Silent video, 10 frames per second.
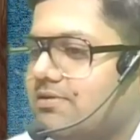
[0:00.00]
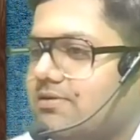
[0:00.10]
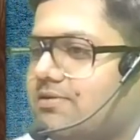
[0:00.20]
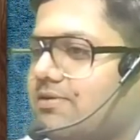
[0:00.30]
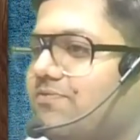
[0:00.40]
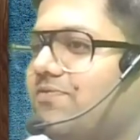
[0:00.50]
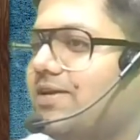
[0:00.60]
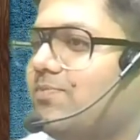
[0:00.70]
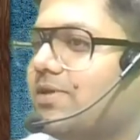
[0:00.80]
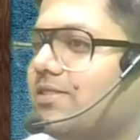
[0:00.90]

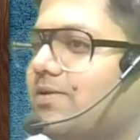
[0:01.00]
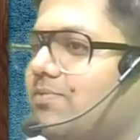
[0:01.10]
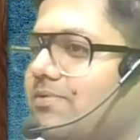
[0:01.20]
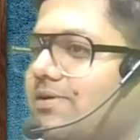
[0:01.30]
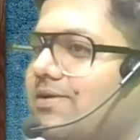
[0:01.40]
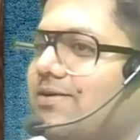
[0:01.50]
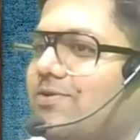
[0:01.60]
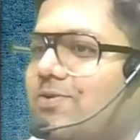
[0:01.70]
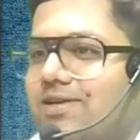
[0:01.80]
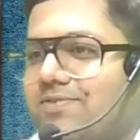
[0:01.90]
Someone, matlab,
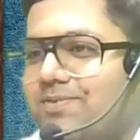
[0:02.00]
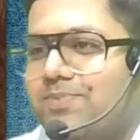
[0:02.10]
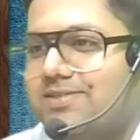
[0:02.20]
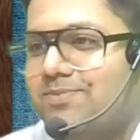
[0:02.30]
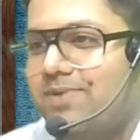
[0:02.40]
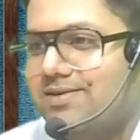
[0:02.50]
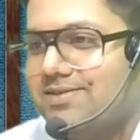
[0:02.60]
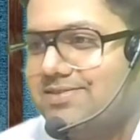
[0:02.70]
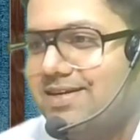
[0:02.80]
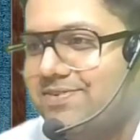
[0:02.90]
only one person
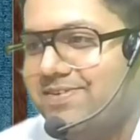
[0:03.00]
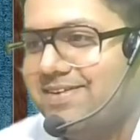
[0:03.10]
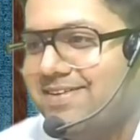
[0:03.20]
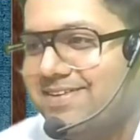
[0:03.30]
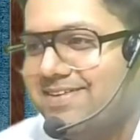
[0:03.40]
matters that way.